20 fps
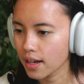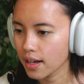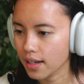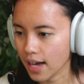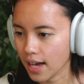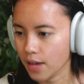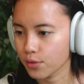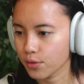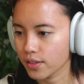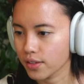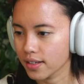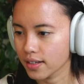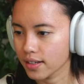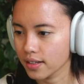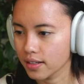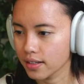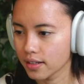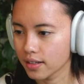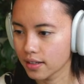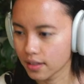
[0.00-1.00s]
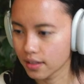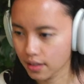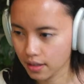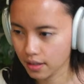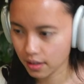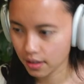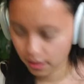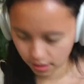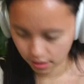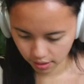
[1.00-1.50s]
counter,
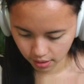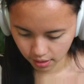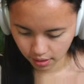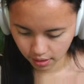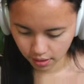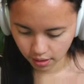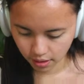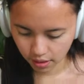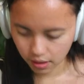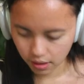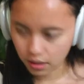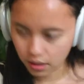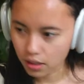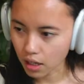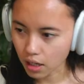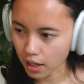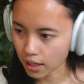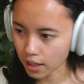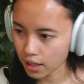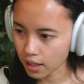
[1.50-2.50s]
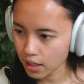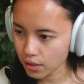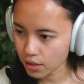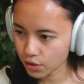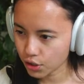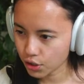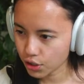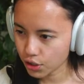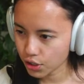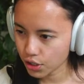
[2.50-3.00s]

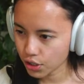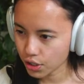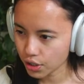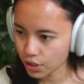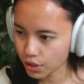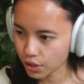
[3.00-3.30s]
gauge.